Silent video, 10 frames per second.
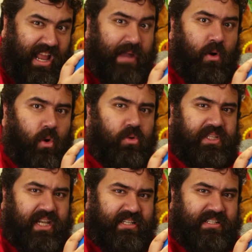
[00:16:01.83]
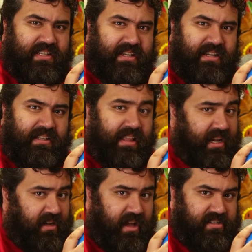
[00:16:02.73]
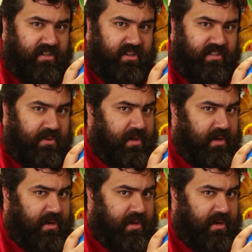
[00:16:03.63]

And I am holding it like an Oscar.